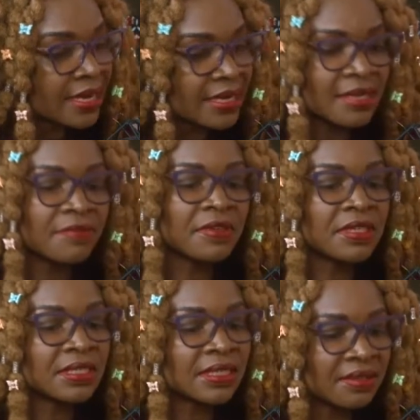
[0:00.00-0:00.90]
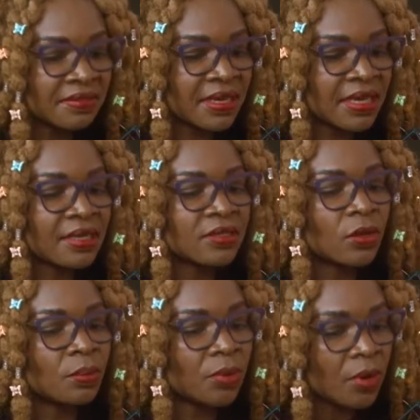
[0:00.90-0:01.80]
and if it is given and
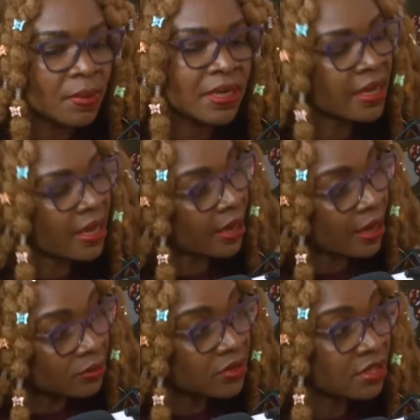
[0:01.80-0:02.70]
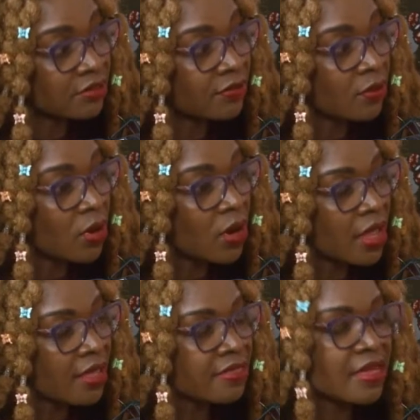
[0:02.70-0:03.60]
it's not properly accounted for,
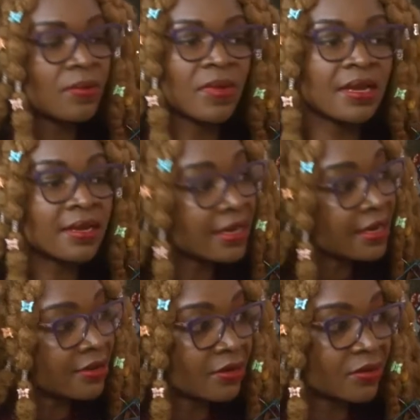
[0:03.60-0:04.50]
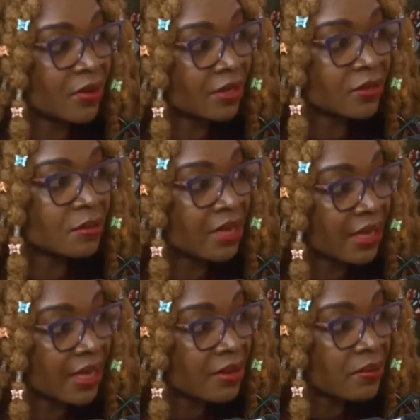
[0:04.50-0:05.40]
then we are really not going to
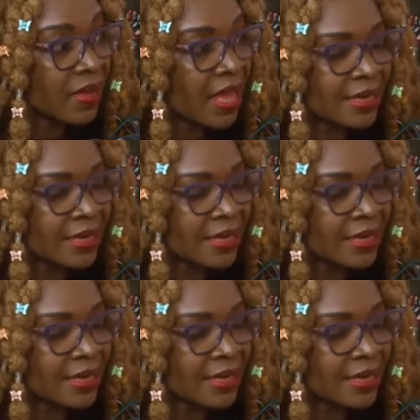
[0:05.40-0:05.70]
make headway.